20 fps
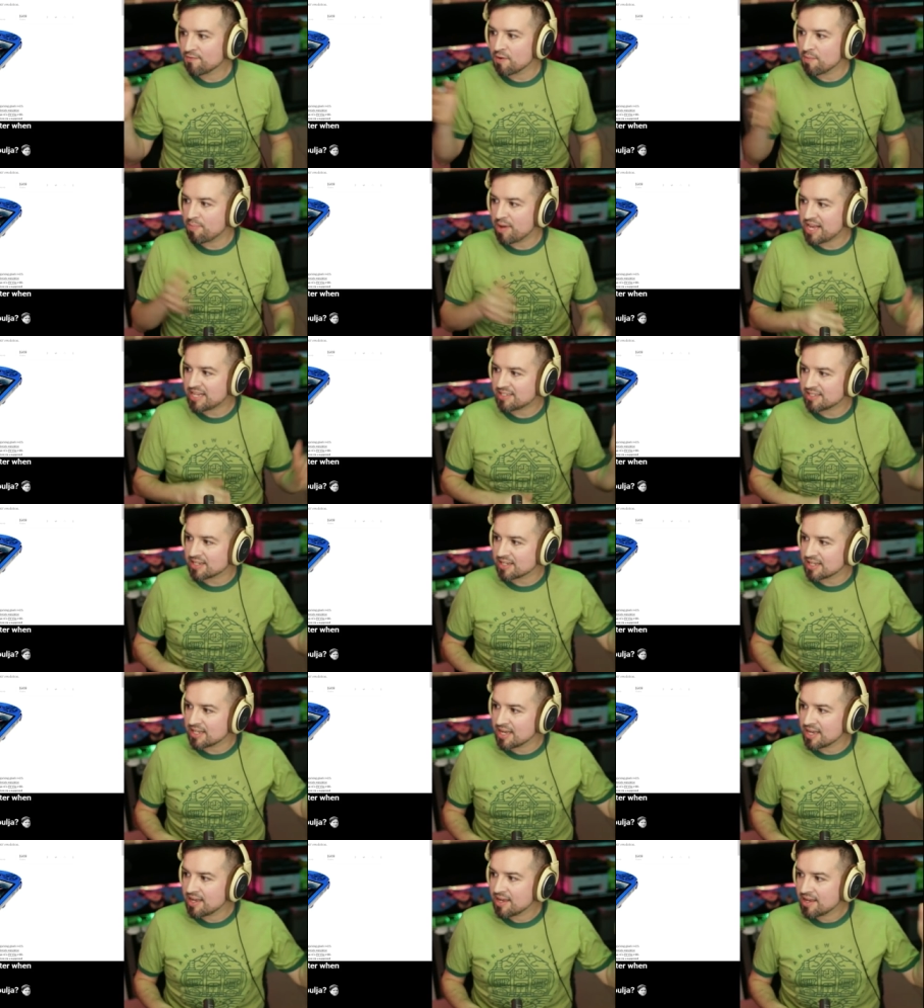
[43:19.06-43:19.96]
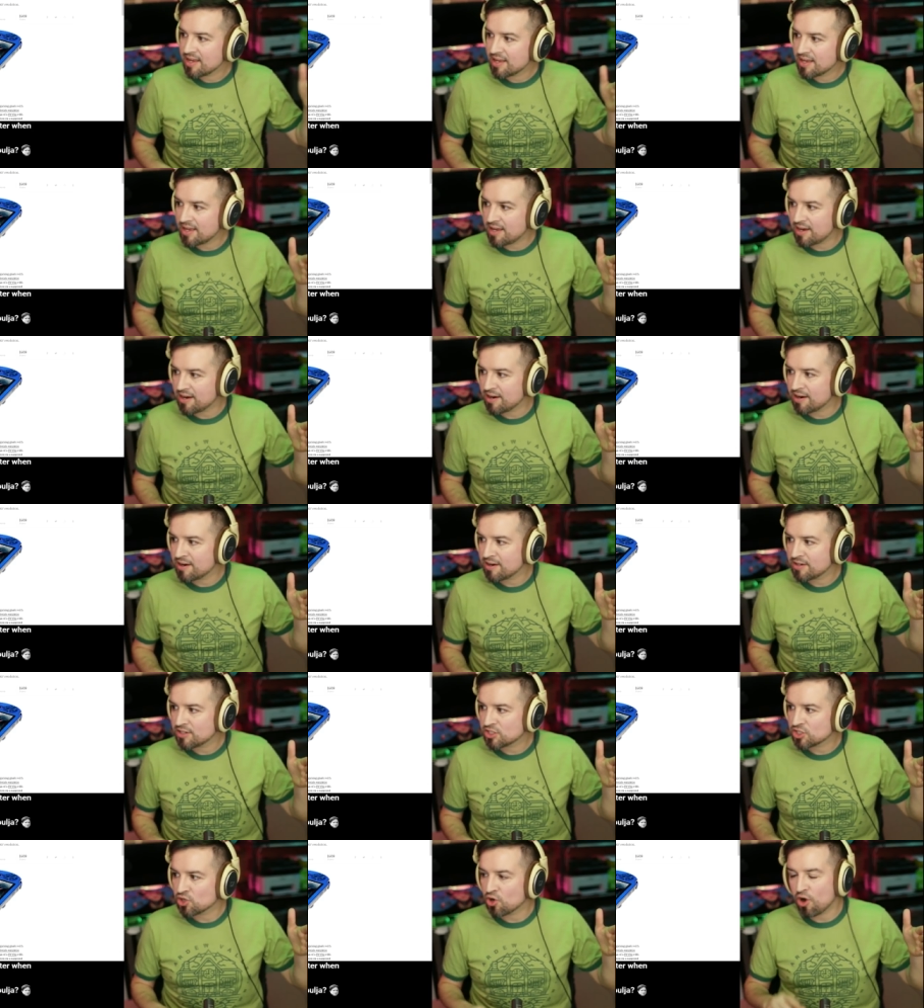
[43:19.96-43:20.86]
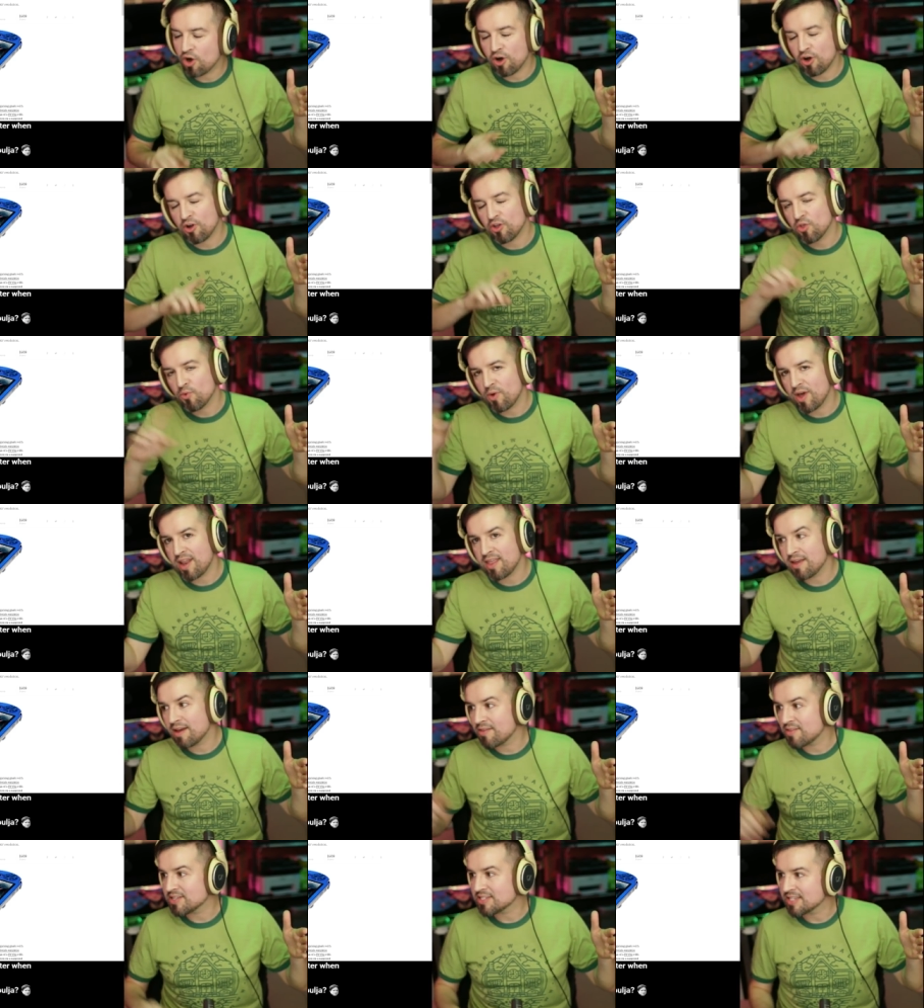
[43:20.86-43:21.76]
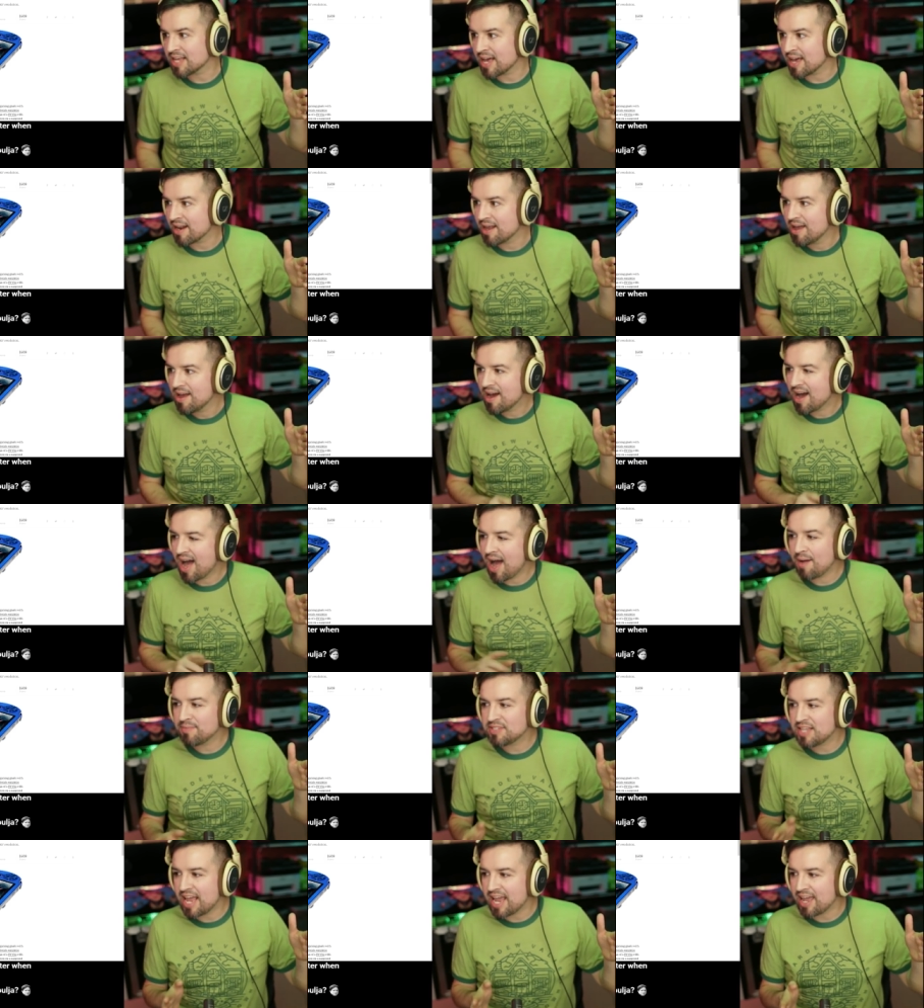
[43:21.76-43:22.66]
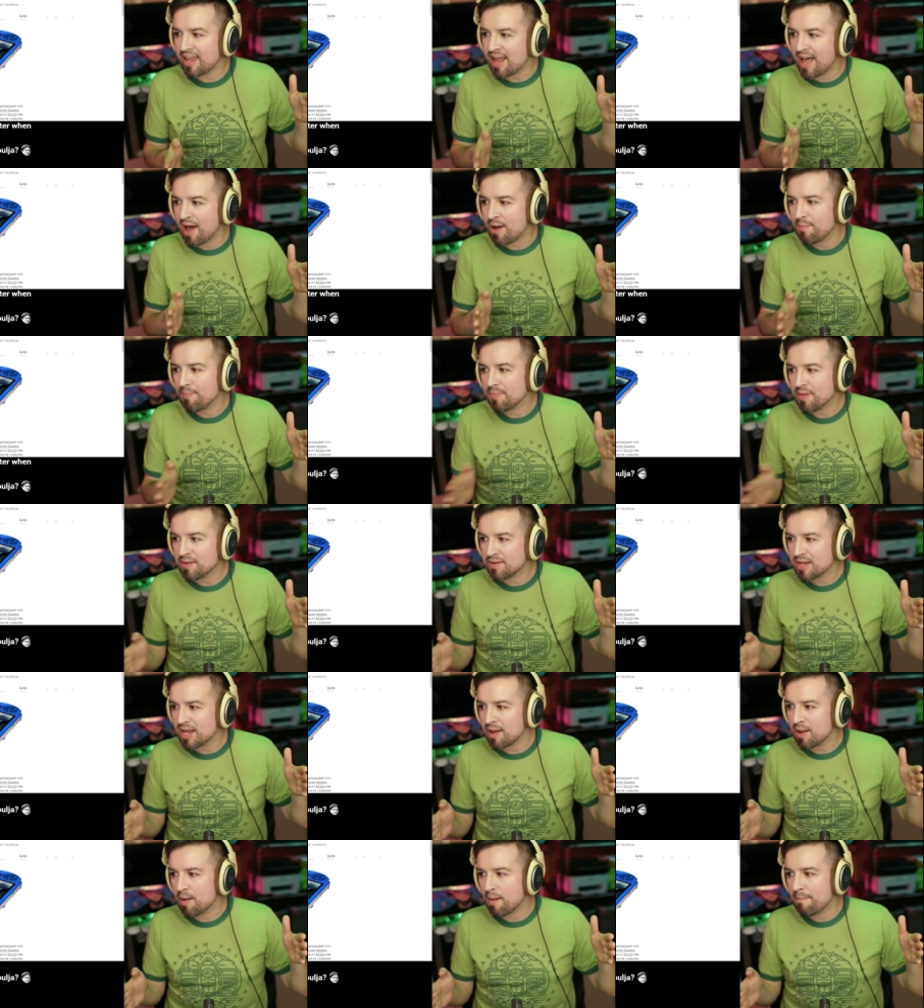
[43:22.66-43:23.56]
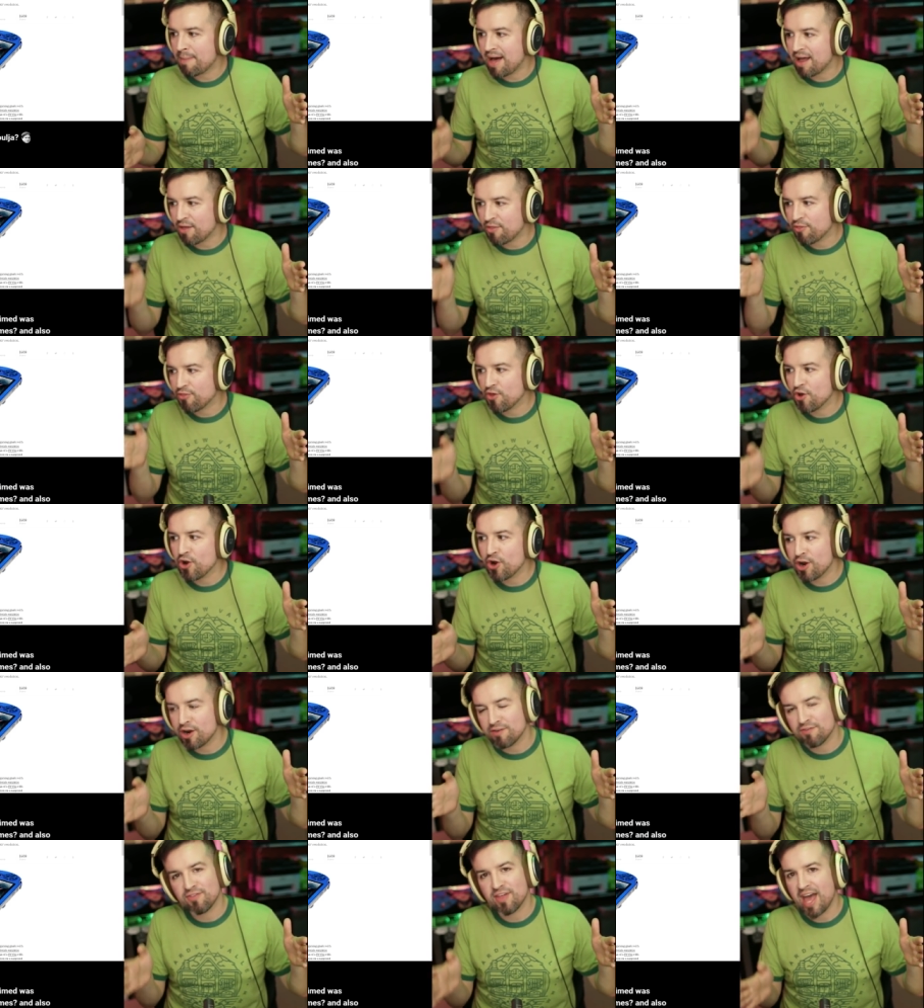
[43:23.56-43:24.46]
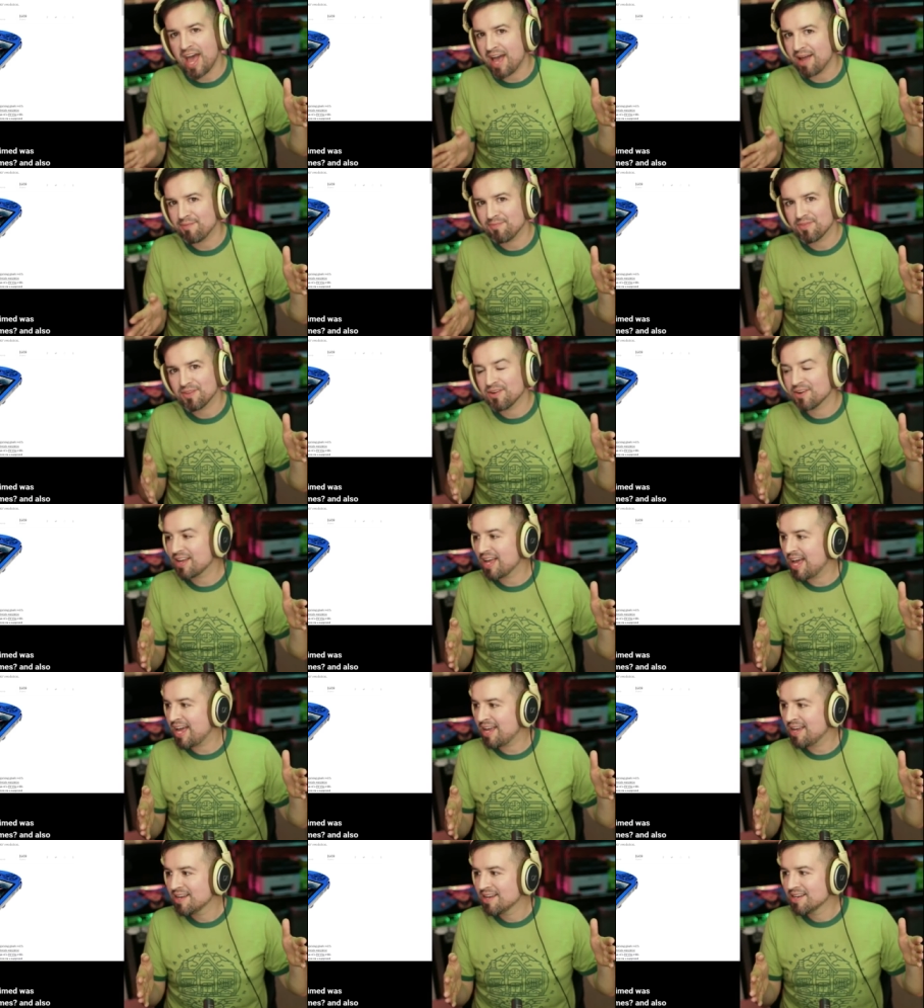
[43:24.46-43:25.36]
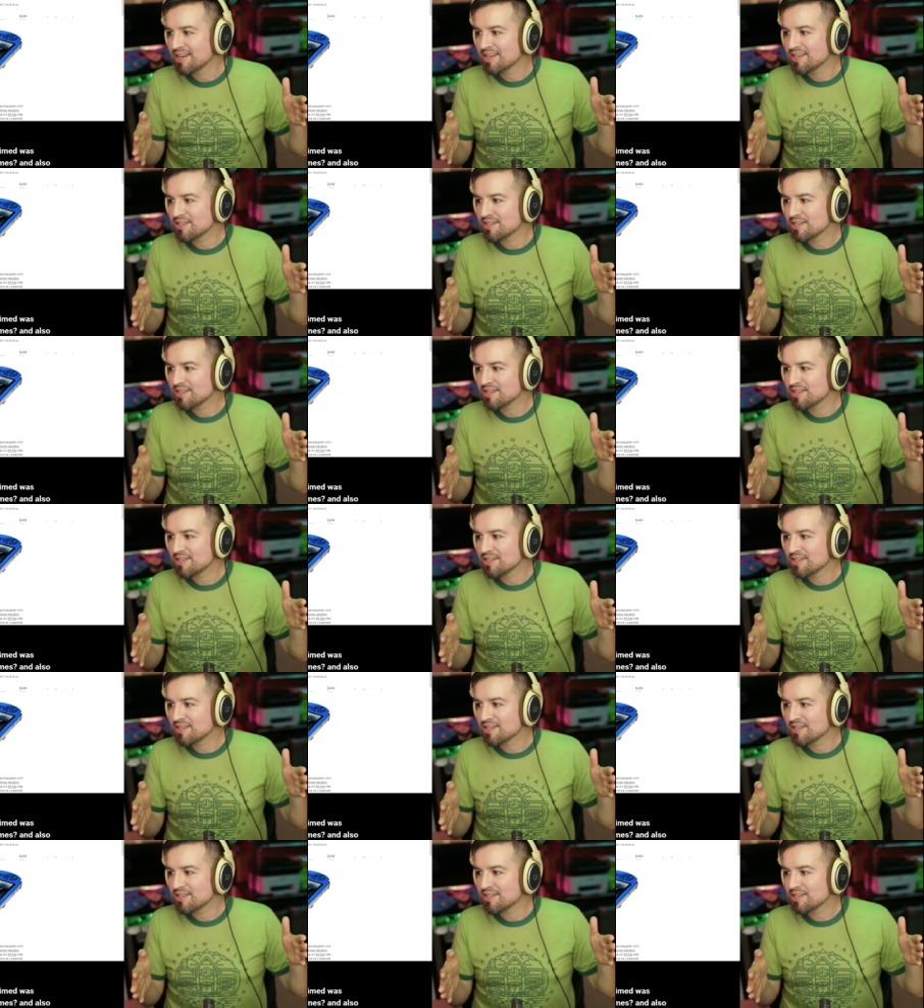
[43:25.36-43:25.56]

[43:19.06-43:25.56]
basically here to all the way to the other side. I'm taking out about 1/3 of that. Okay.